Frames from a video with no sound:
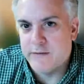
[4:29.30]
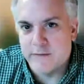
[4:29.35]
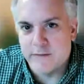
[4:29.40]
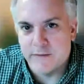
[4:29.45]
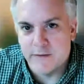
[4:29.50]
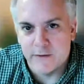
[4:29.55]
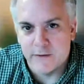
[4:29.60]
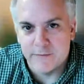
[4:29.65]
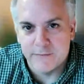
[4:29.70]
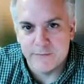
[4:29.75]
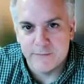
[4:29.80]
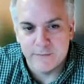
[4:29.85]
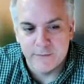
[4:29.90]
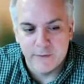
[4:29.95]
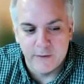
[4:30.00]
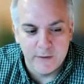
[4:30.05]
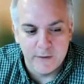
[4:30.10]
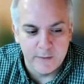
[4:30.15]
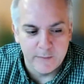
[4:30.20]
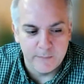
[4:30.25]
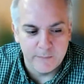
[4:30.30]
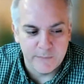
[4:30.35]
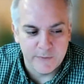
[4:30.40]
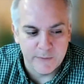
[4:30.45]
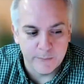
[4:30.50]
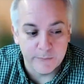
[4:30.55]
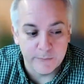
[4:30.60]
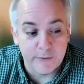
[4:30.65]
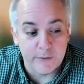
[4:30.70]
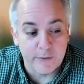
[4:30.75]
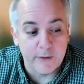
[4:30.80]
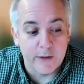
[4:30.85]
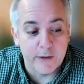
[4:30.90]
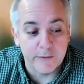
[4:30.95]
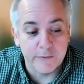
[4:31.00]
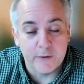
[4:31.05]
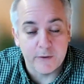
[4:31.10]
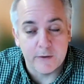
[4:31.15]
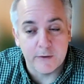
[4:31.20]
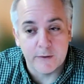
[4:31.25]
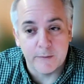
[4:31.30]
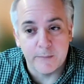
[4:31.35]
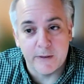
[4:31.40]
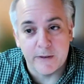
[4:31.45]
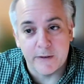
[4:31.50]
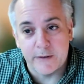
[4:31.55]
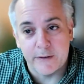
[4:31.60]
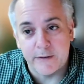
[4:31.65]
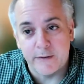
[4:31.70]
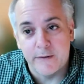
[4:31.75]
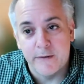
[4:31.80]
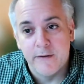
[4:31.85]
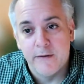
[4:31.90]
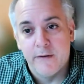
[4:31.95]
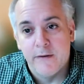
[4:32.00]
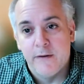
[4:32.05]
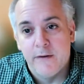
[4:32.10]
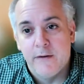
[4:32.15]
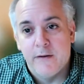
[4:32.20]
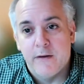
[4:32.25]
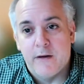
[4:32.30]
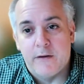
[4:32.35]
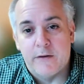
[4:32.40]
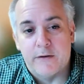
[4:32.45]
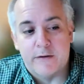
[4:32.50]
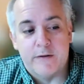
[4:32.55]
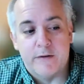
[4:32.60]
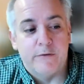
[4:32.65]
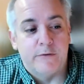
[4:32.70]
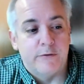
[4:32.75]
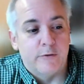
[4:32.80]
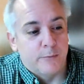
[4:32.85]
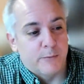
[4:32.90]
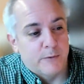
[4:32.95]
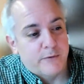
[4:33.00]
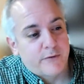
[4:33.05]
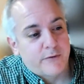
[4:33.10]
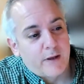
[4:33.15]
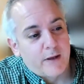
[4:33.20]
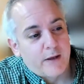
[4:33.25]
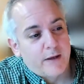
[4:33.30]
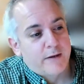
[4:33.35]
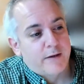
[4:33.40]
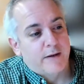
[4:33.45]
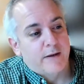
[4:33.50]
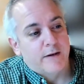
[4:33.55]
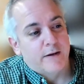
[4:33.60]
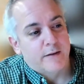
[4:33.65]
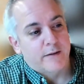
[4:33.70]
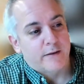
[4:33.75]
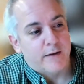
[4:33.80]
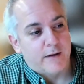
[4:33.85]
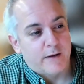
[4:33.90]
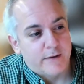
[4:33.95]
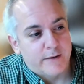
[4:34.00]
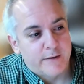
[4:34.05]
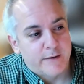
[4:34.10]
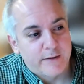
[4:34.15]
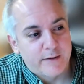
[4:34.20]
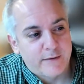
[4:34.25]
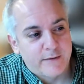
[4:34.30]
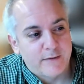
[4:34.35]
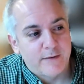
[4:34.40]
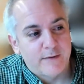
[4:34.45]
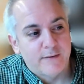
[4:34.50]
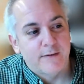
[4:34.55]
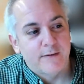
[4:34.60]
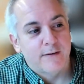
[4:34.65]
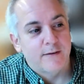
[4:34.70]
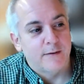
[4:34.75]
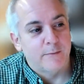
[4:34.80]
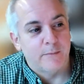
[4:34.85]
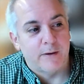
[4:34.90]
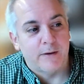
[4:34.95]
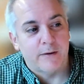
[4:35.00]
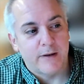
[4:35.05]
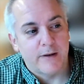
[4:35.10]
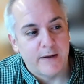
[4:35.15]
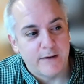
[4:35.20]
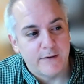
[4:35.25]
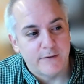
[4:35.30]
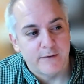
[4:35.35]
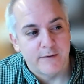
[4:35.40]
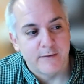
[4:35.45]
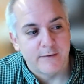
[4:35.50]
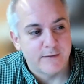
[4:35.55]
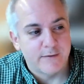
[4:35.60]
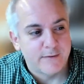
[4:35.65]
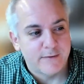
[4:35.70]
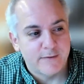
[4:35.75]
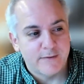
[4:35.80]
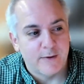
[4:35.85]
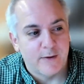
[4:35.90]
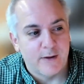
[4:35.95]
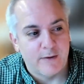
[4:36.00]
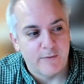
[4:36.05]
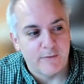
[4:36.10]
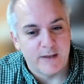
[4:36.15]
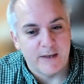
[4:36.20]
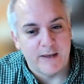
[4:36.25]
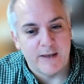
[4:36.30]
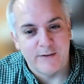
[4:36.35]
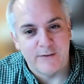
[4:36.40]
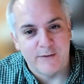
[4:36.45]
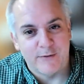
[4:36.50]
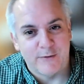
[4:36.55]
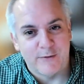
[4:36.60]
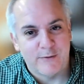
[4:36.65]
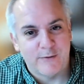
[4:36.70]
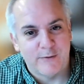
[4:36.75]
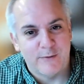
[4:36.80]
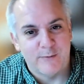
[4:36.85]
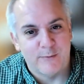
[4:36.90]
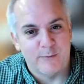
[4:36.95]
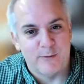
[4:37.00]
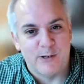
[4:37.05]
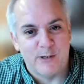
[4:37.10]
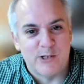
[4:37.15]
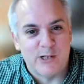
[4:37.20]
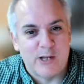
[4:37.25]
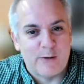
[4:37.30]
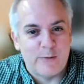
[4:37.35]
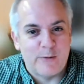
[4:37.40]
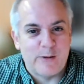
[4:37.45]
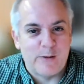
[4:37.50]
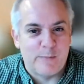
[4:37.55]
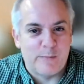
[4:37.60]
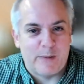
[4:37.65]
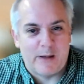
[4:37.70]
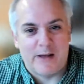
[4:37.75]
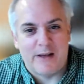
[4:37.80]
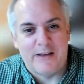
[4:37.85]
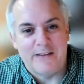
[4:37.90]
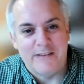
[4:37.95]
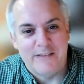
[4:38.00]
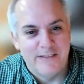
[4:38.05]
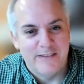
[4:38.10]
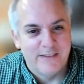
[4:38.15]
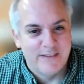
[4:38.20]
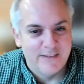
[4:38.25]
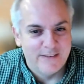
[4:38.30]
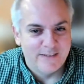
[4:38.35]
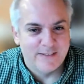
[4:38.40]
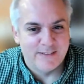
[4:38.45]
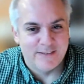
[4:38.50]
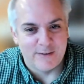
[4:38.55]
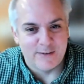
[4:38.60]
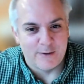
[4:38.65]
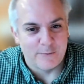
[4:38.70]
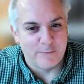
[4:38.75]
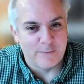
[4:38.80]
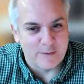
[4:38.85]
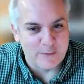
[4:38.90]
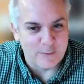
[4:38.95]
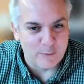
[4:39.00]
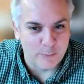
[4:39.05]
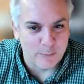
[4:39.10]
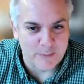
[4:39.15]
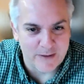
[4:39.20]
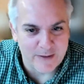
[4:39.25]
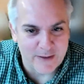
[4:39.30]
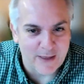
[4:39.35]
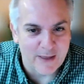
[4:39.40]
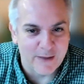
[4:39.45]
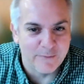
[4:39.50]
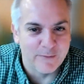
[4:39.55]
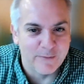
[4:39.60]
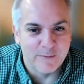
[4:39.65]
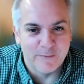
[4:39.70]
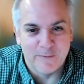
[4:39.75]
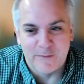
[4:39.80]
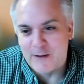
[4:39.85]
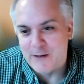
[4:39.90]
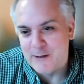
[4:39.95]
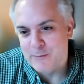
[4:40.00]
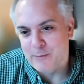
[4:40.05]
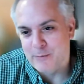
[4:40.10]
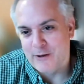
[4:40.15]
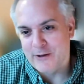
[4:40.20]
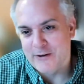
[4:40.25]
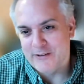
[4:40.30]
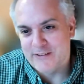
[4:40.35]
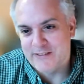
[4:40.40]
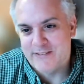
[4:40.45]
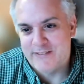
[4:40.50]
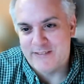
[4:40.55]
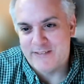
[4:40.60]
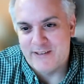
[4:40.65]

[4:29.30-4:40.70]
stuff, there was a lot of talk about it on the consumer side ahead of the holiday season about agents, having agents reach out and buy stuff on your behalf and find products.